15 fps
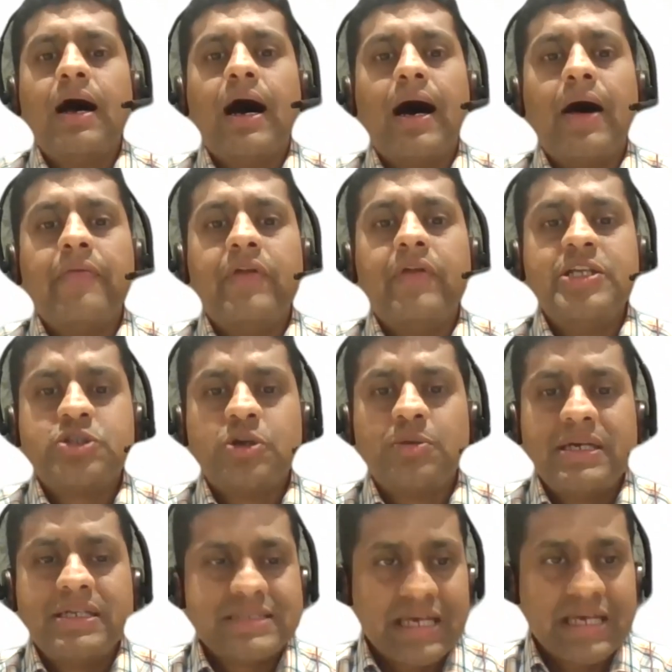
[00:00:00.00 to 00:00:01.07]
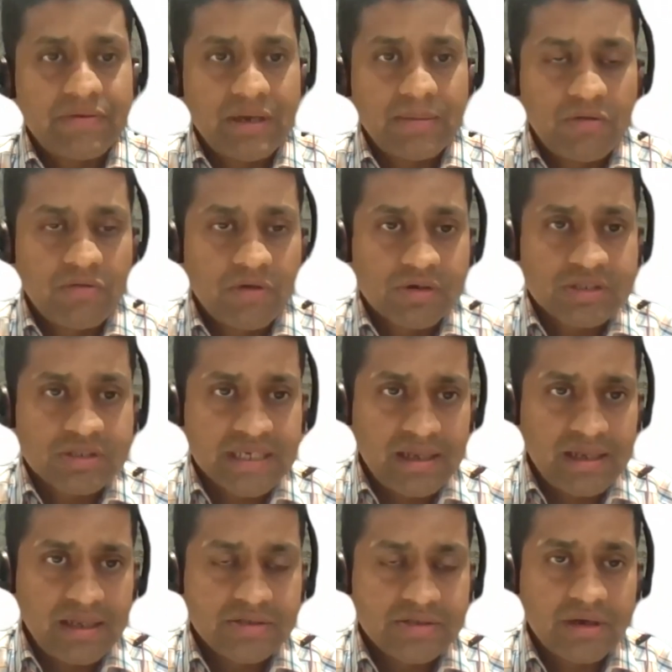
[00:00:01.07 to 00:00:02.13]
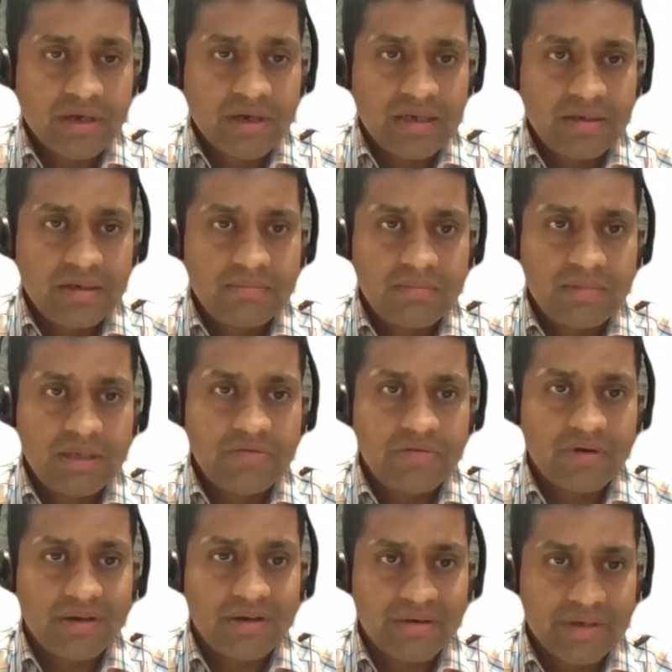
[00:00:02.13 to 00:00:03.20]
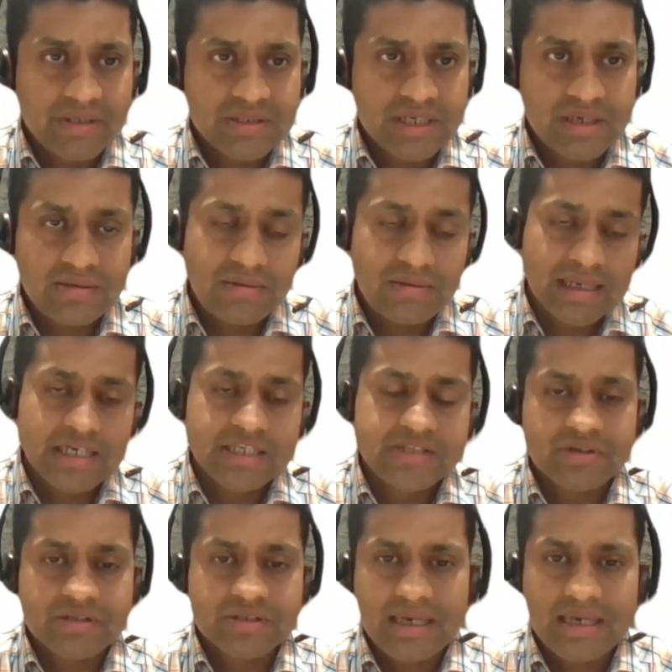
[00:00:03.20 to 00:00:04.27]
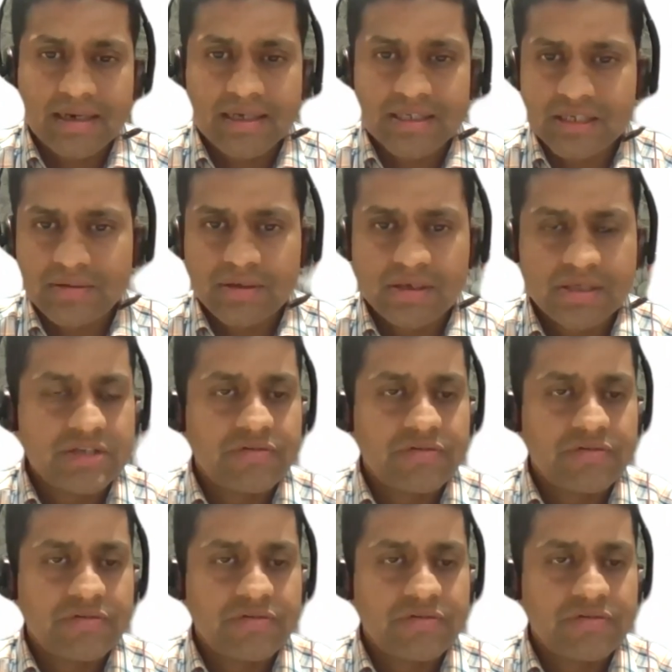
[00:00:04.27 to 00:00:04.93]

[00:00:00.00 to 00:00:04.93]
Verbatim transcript: Uh, the instrument is available for sale. So again, if you're interested, again, it's for select customers.